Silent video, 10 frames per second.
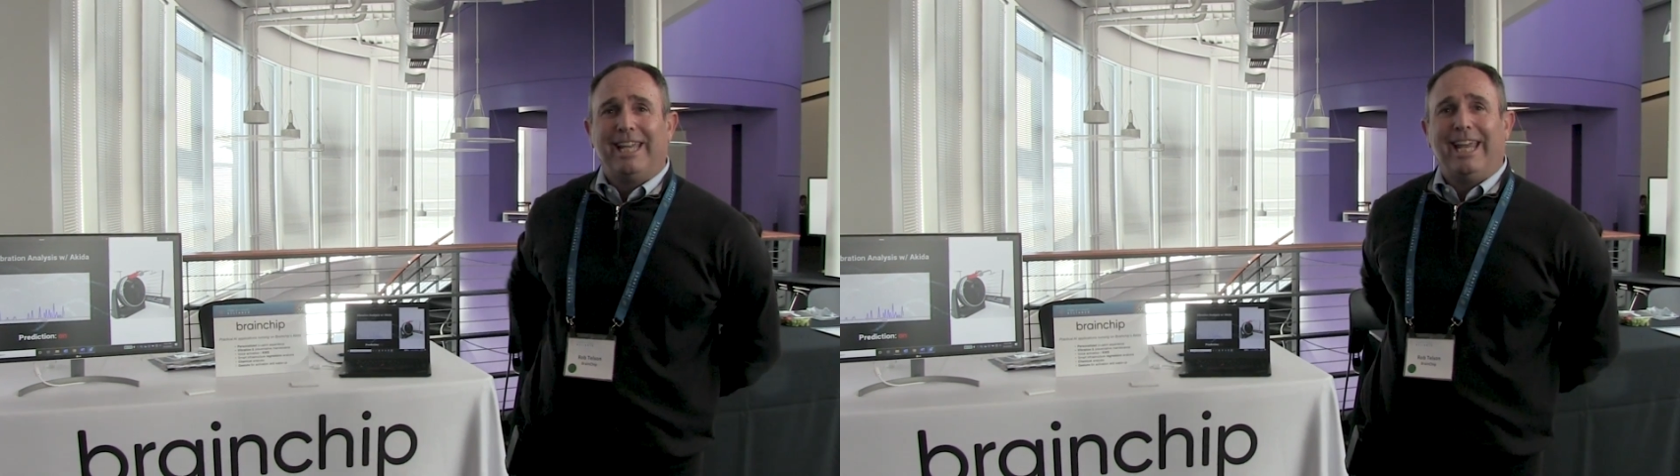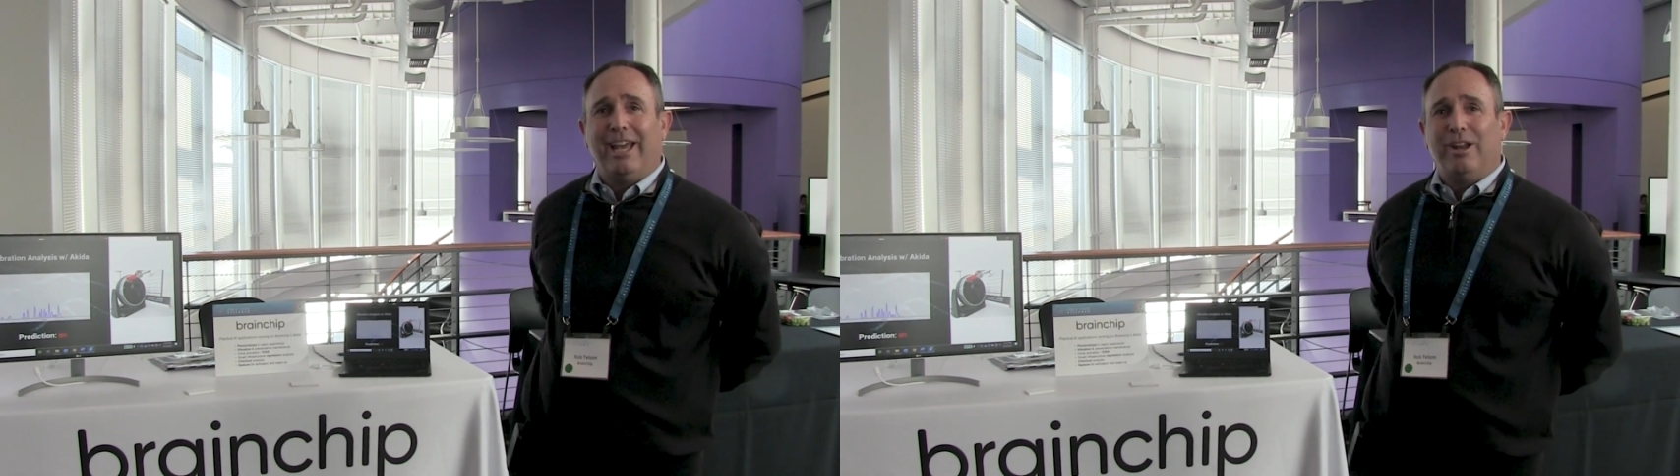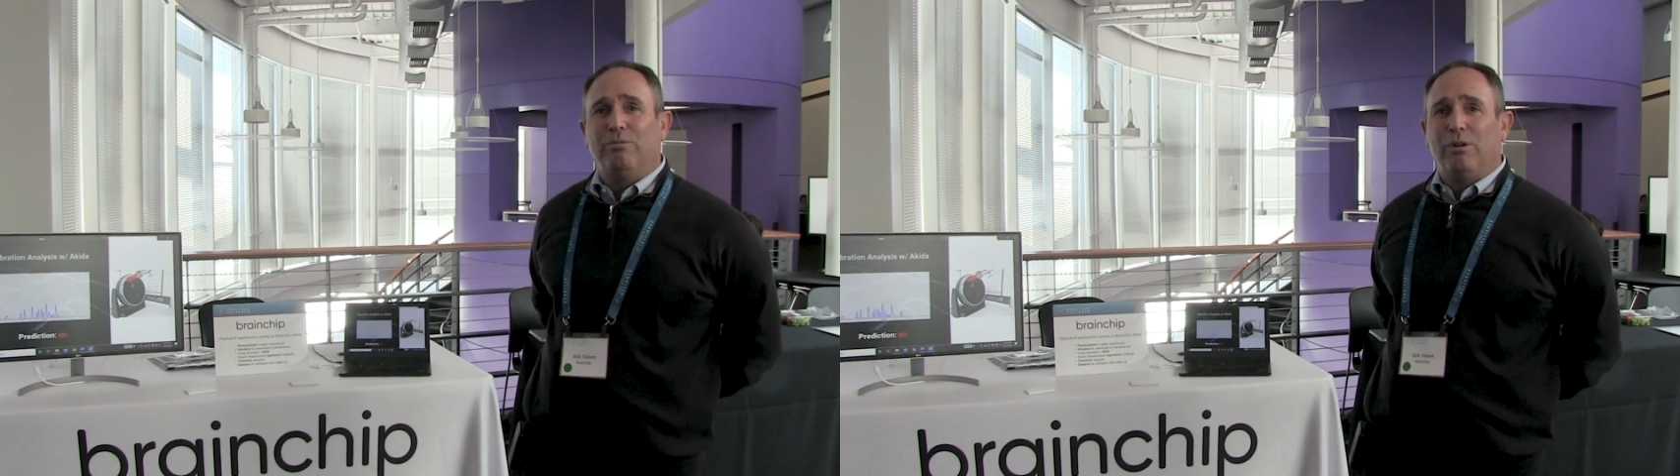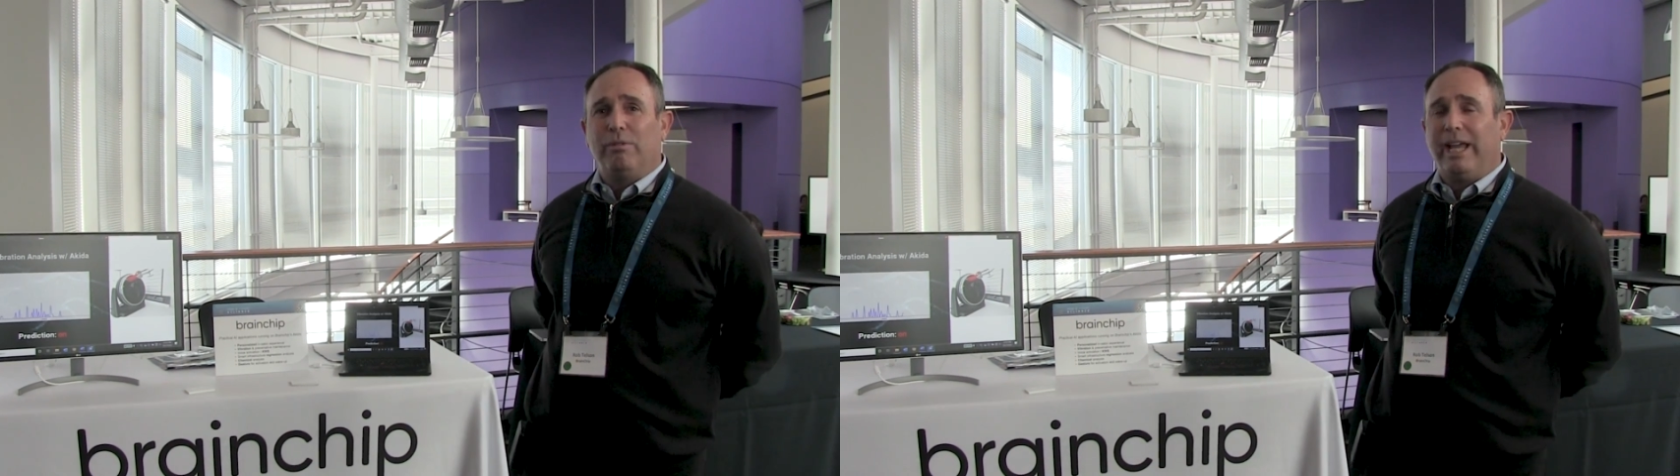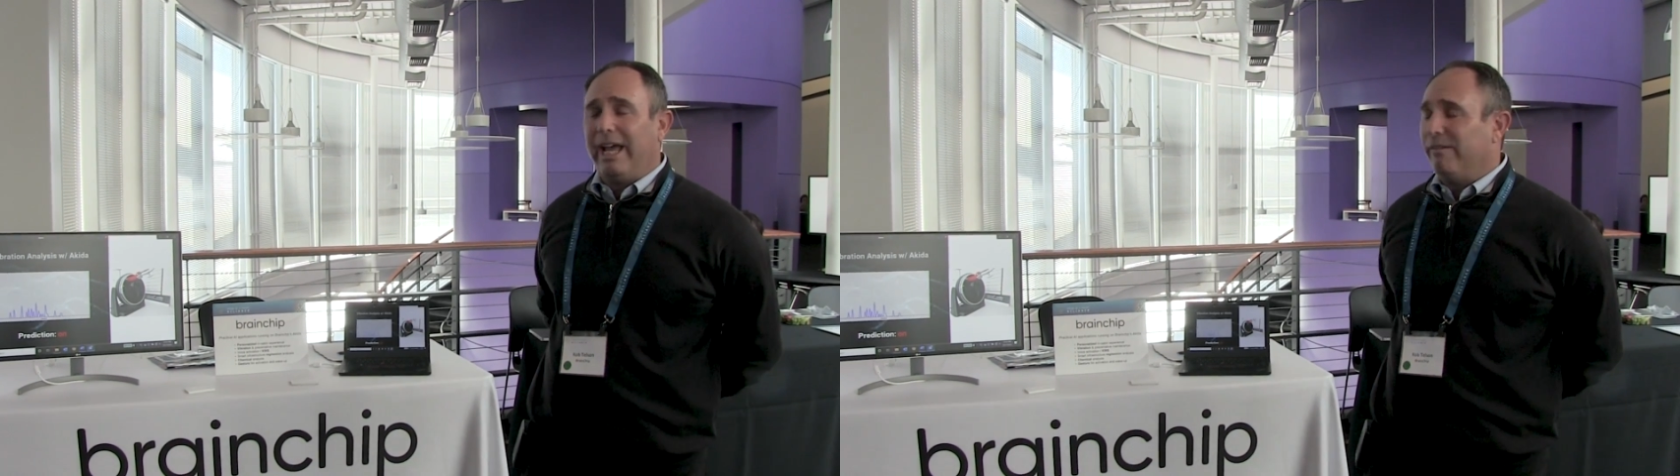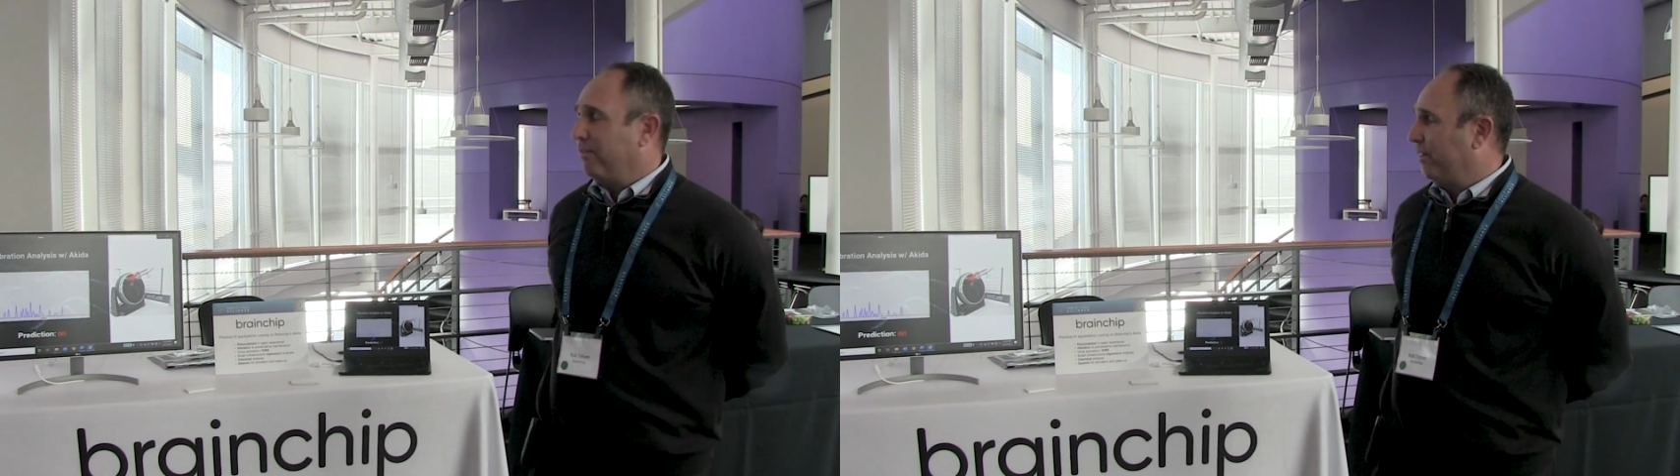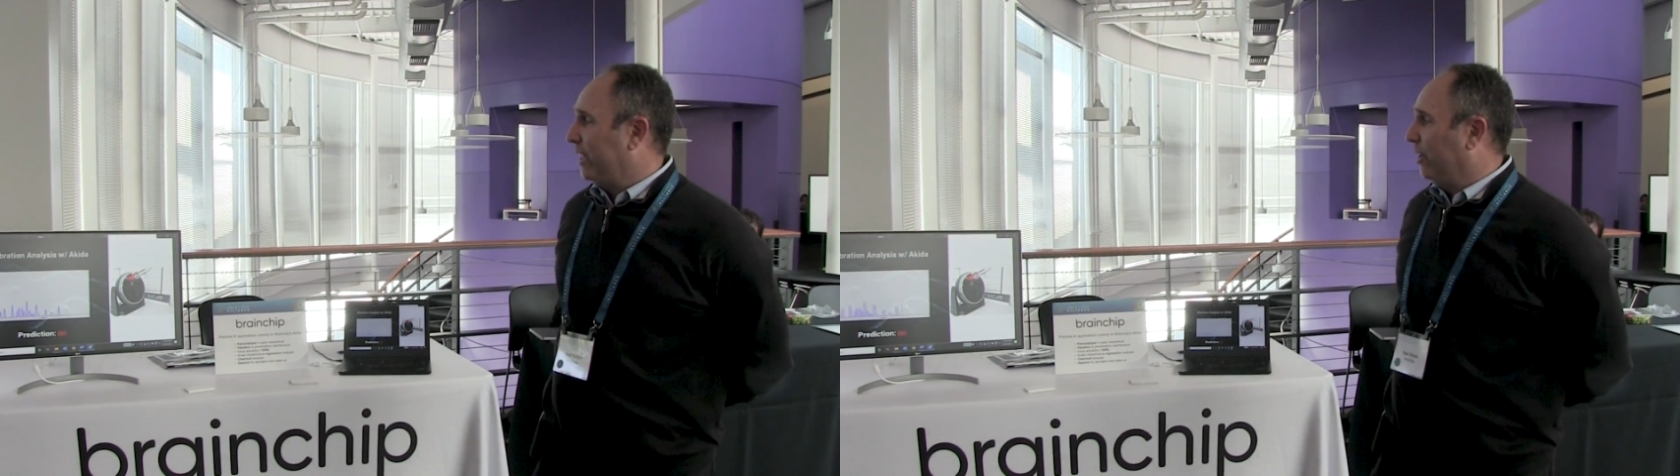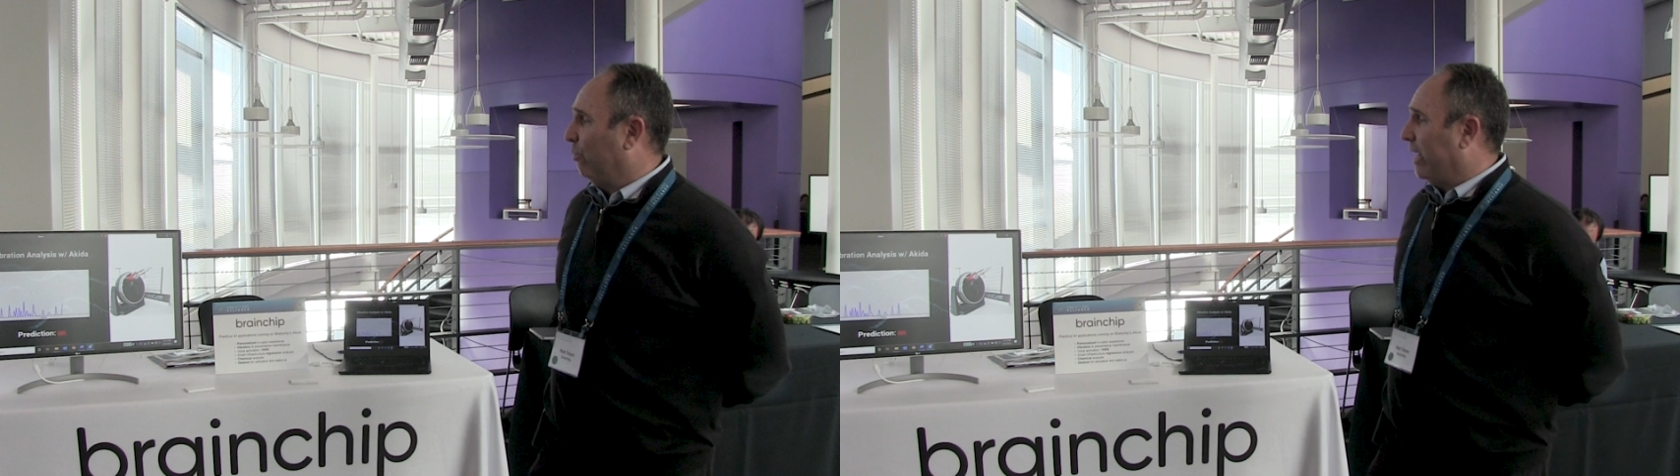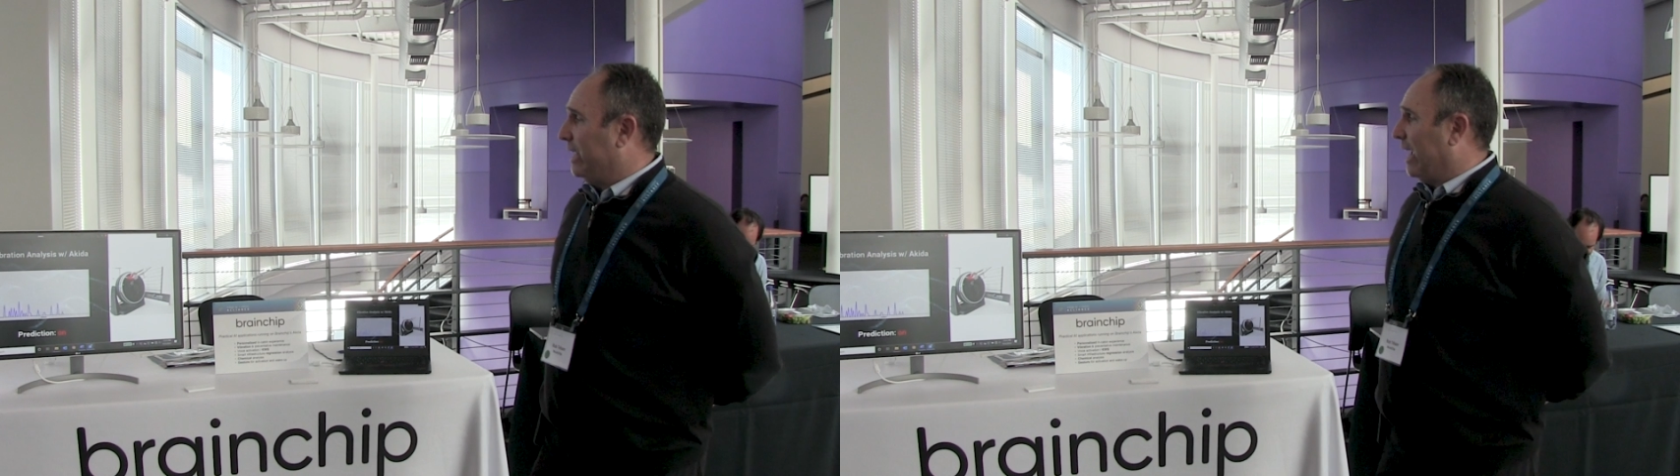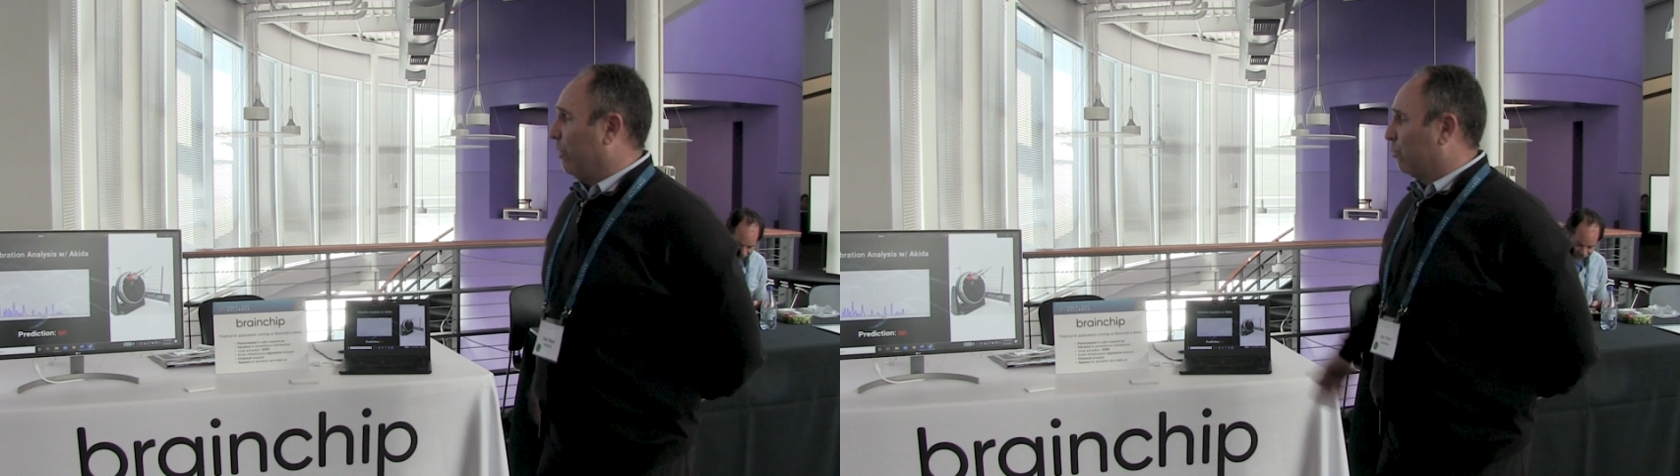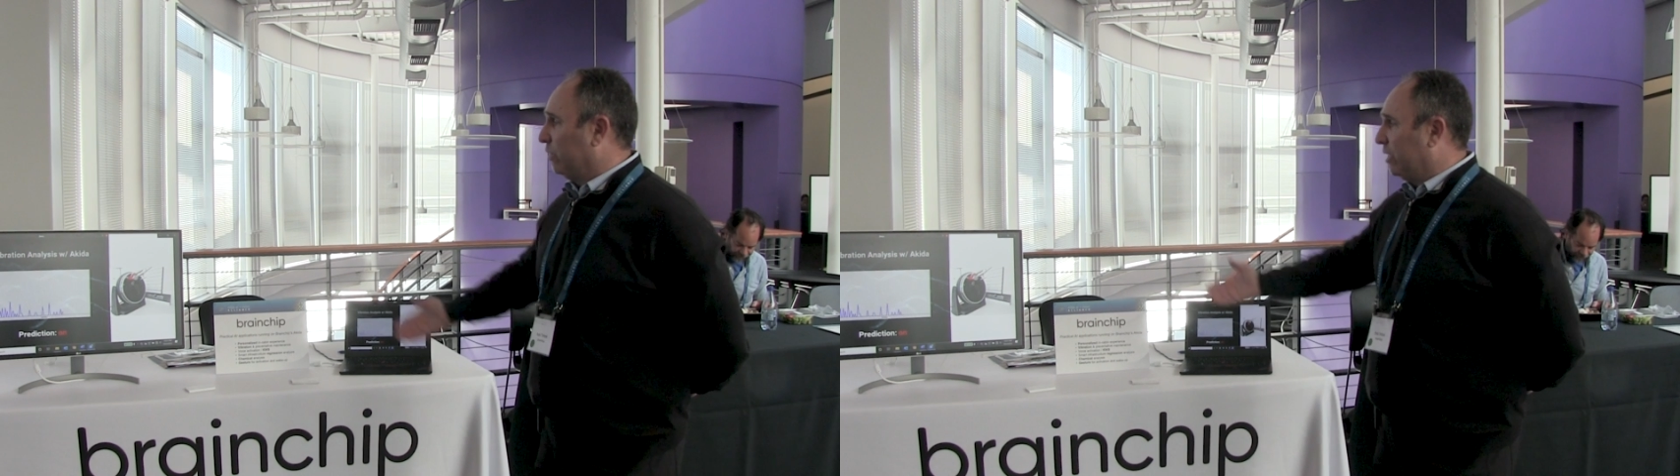And what we have over here right now is we're